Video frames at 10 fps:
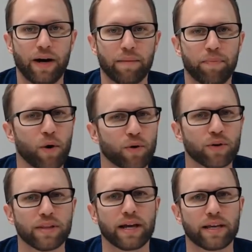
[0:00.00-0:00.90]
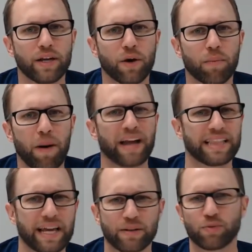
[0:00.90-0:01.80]
poker, like, body
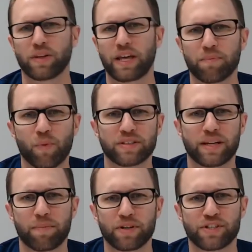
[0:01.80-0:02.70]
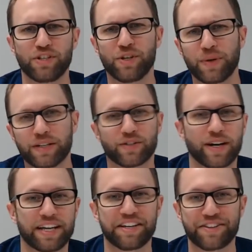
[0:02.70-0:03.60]
language, what's that person doing, try
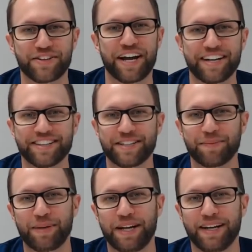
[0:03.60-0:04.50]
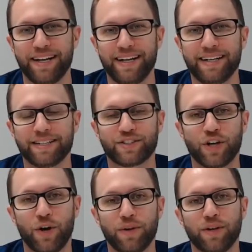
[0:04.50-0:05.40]
to get in their head a little bit.
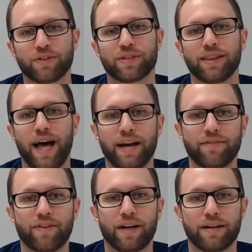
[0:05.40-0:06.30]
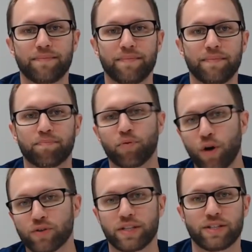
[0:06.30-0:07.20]
So, there's a lot of
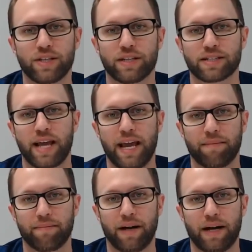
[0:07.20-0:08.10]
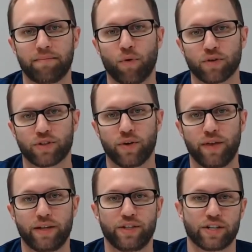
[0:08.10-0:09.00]
pros into this game, more so
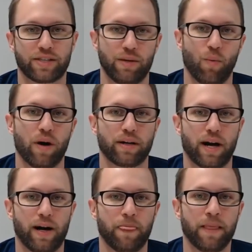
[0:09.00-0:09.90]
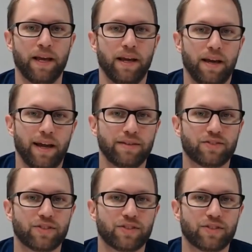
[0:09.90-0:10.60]
than just the one con. And,